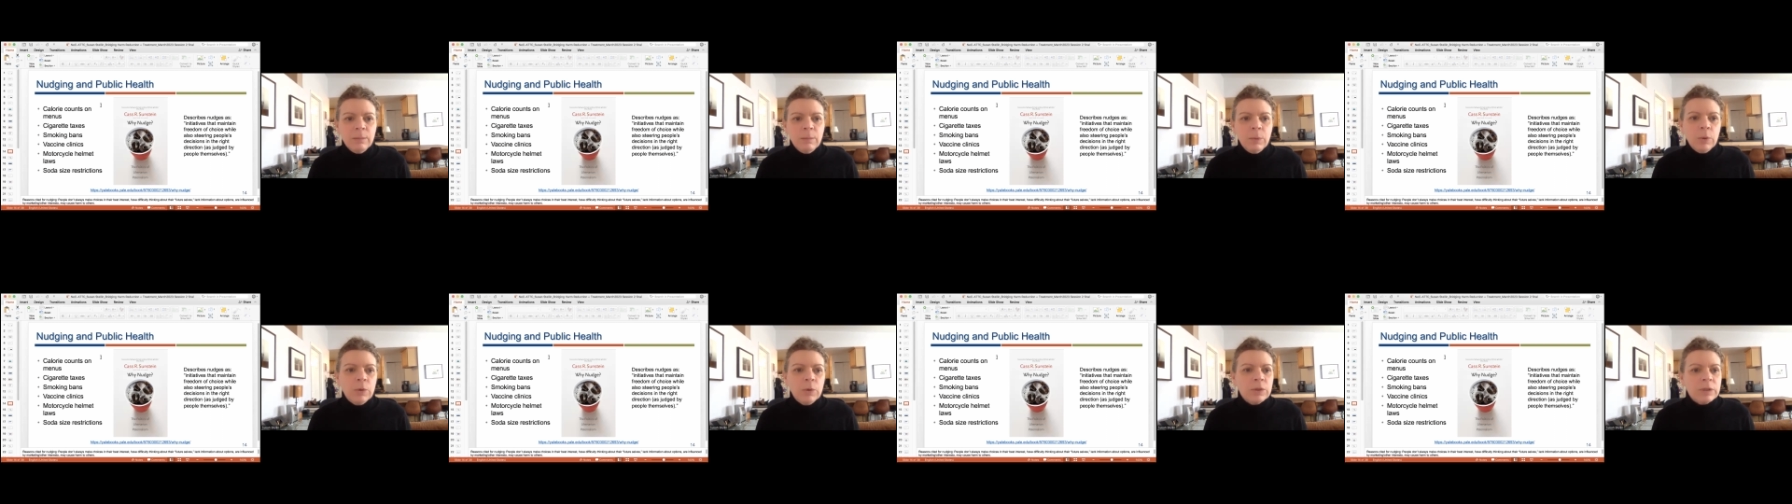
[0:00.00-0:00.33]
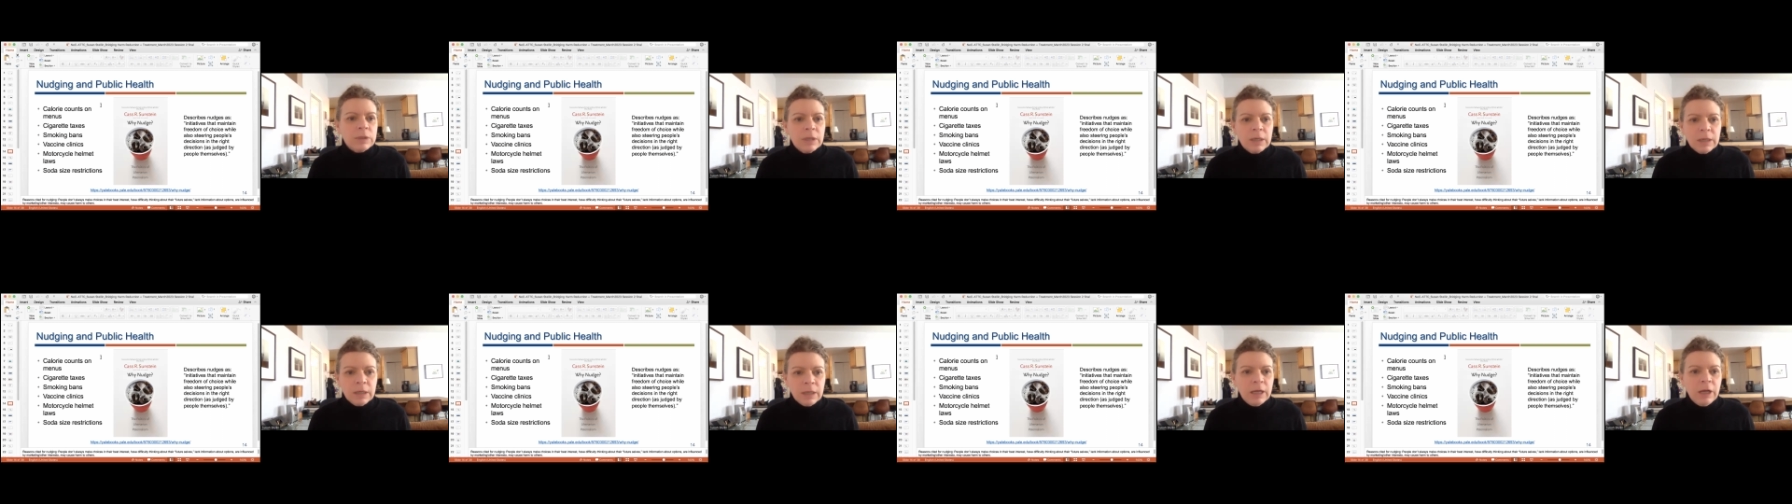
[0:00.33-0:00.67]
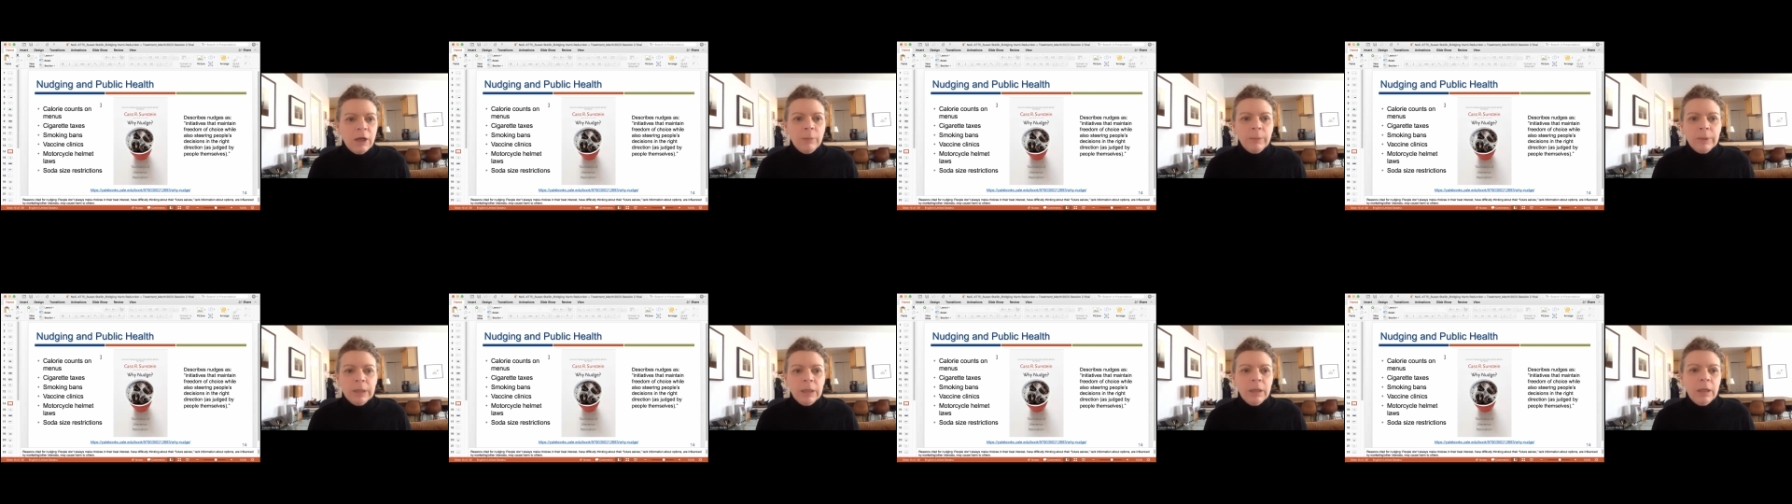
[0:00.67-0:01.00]
motorcycle
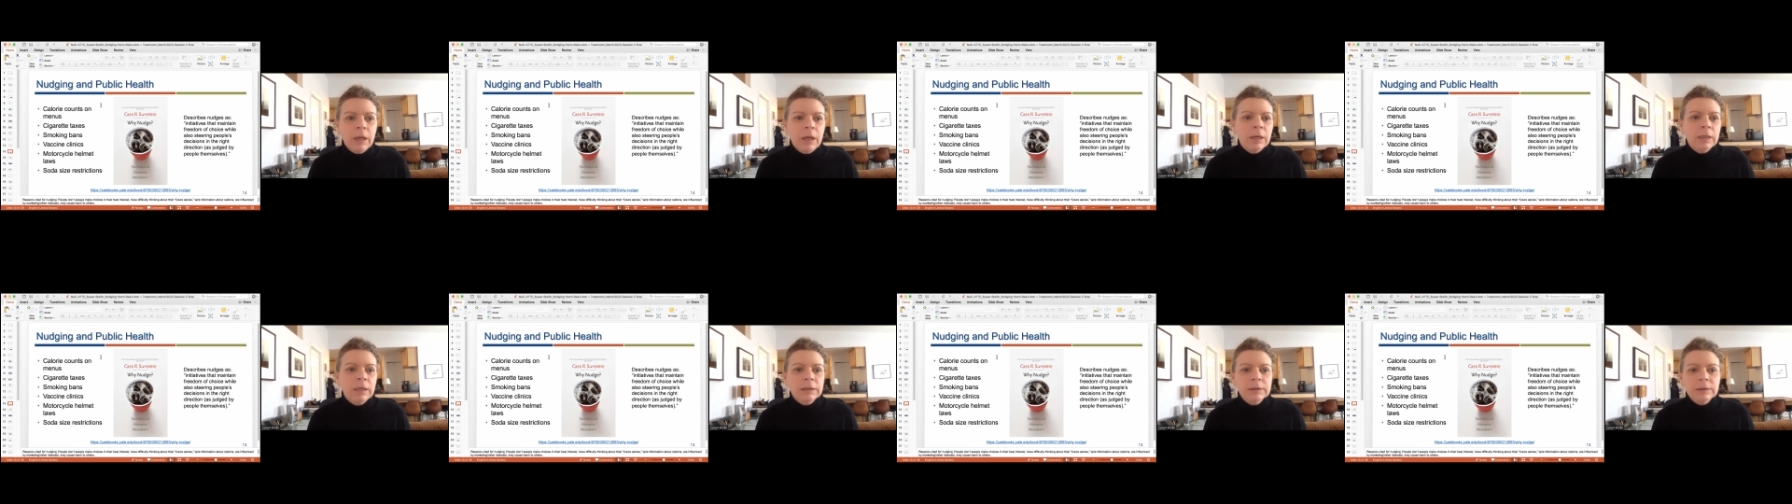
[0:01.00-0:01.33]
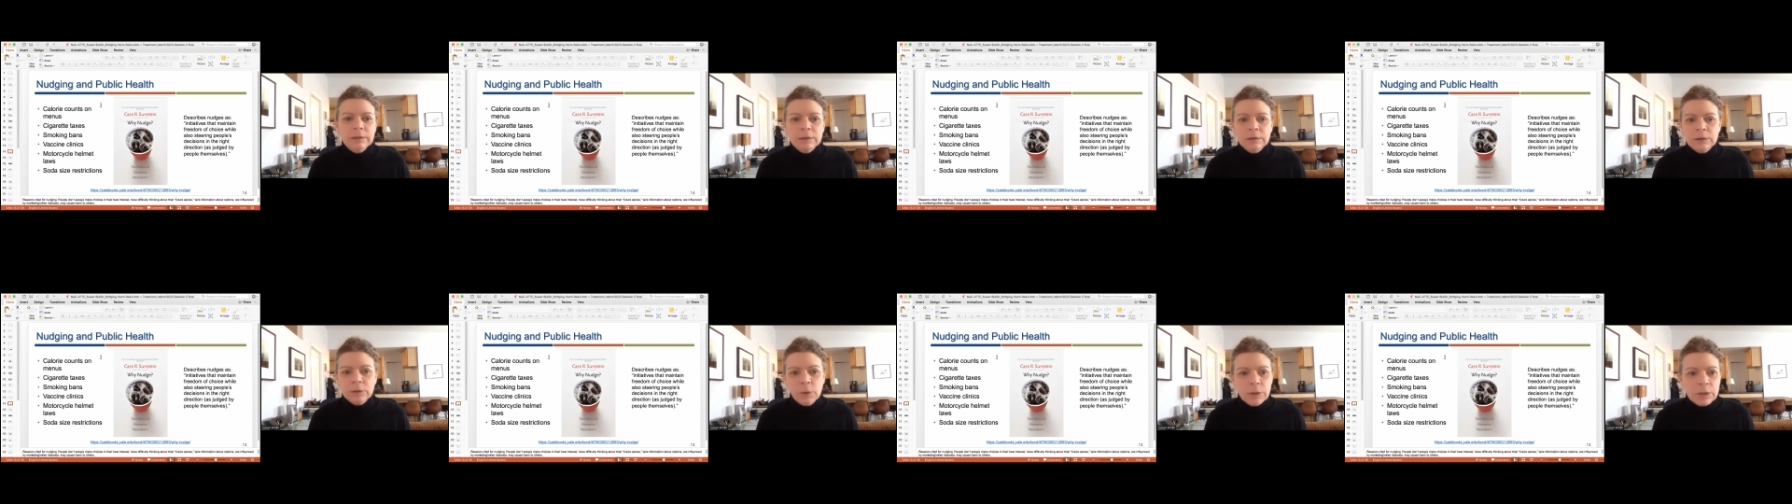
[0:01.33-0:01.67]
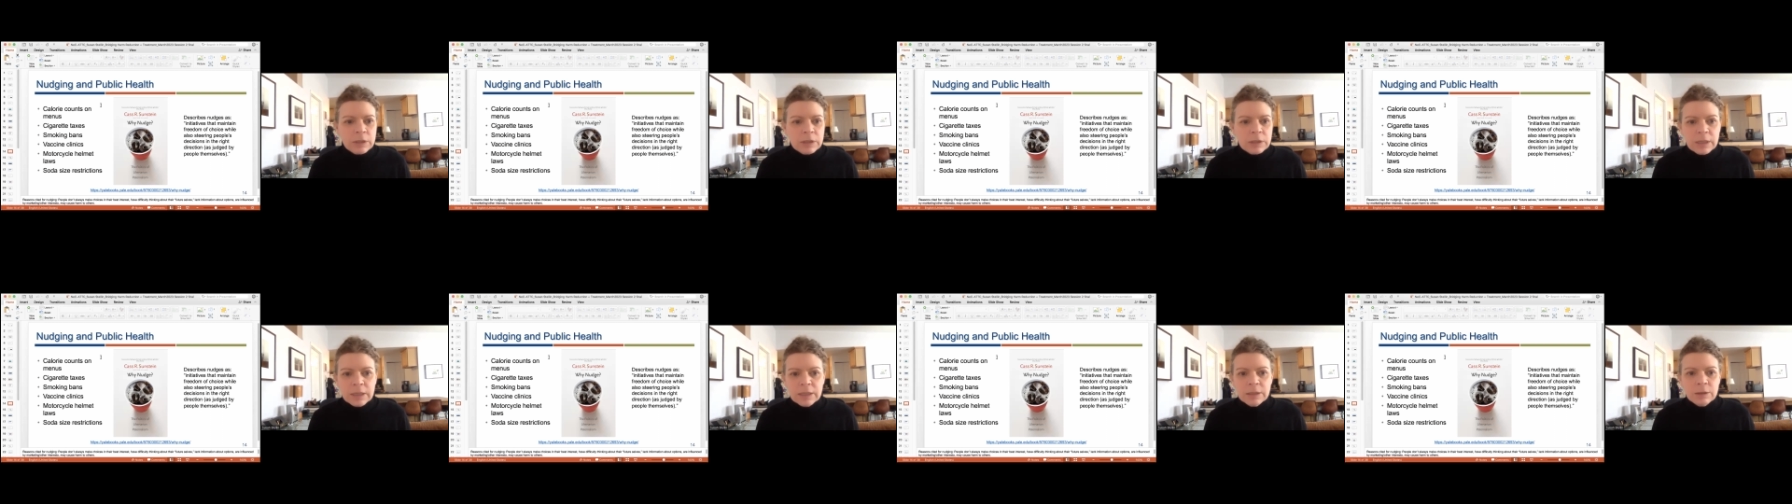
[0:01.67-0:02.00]
helmet laws,
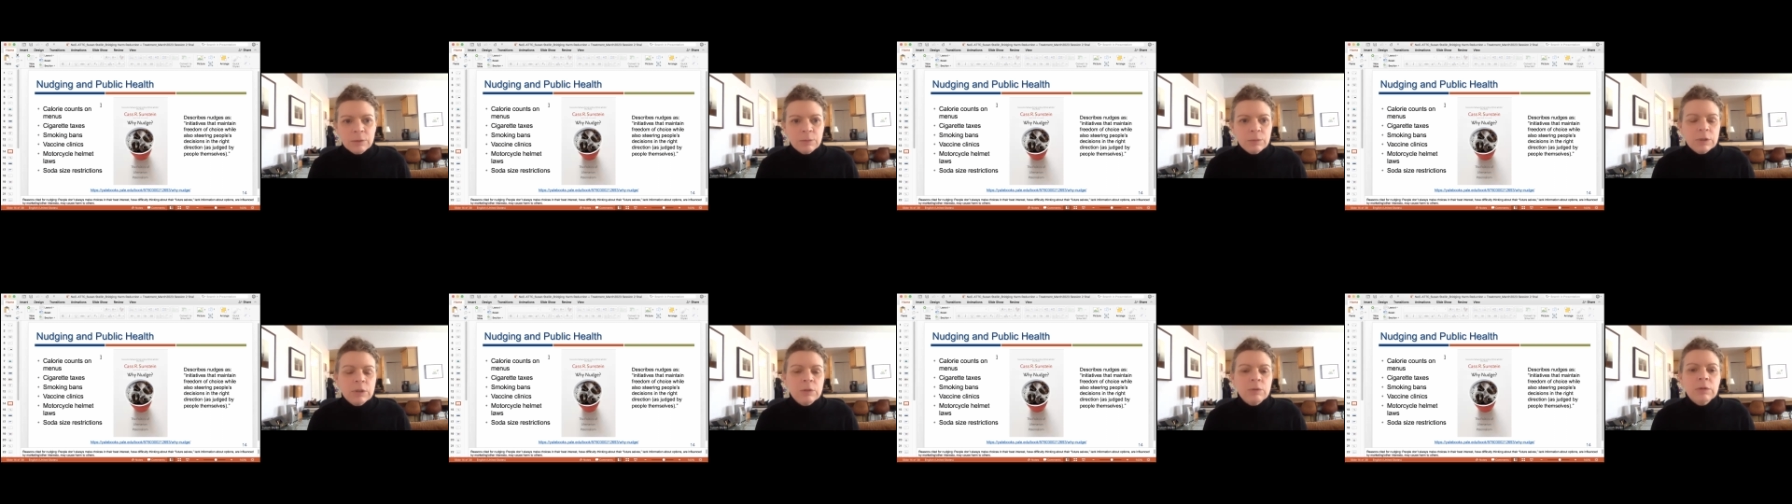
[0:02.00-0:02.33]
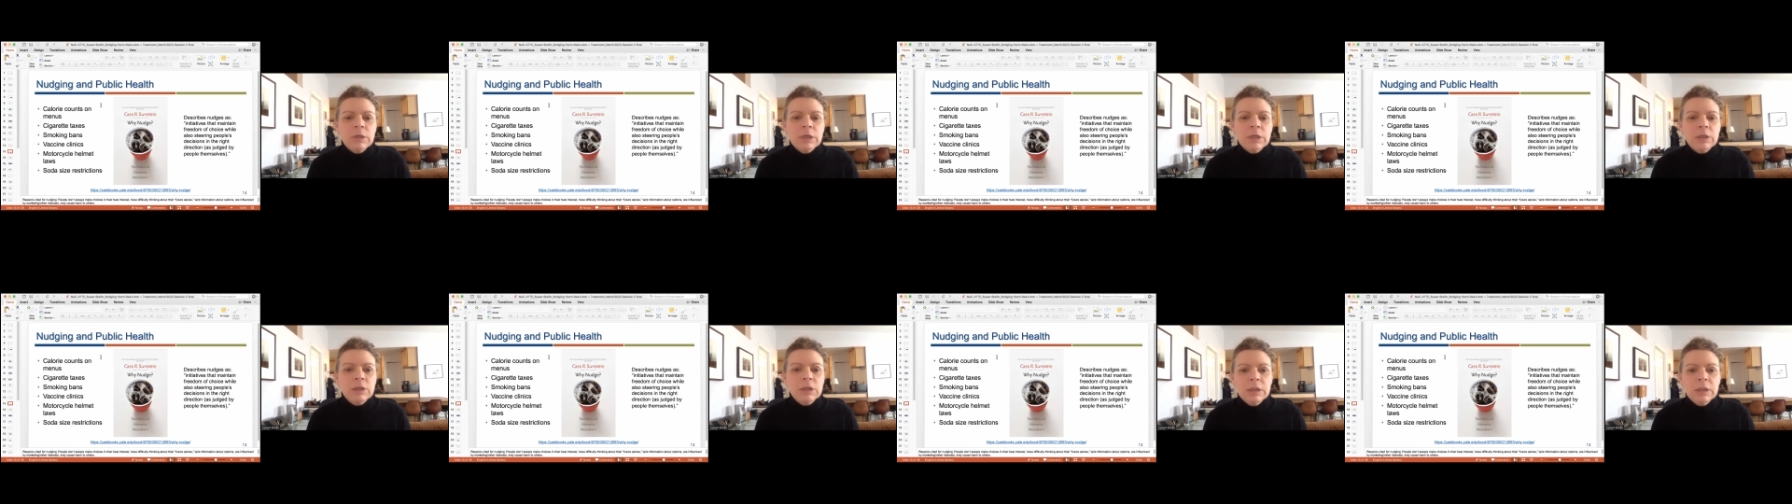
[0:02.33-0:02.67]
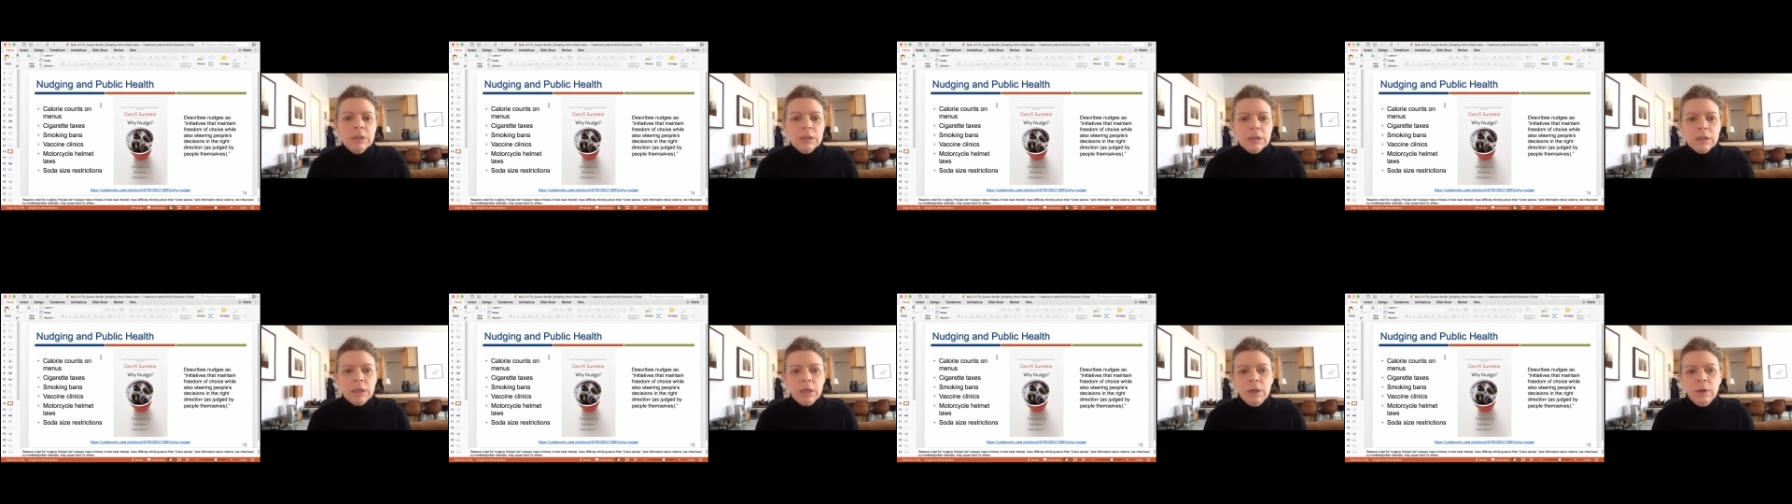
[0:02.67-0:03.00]
soda size
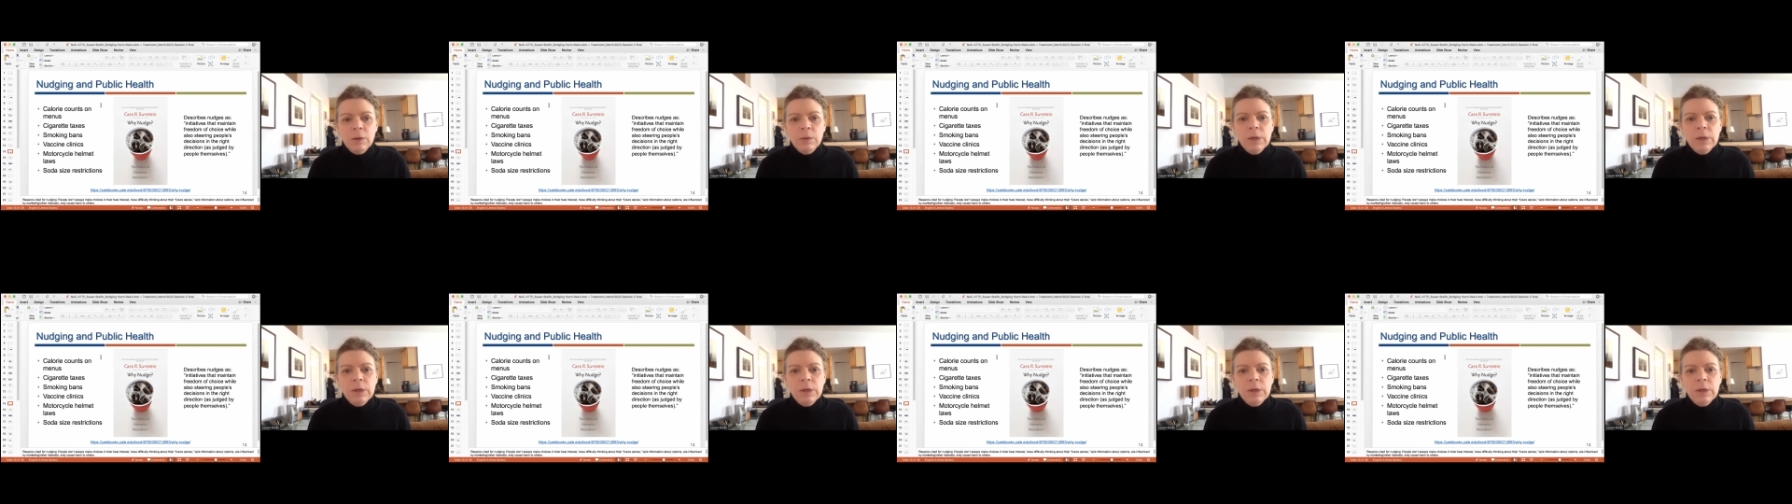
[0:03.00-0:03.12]
restrictions,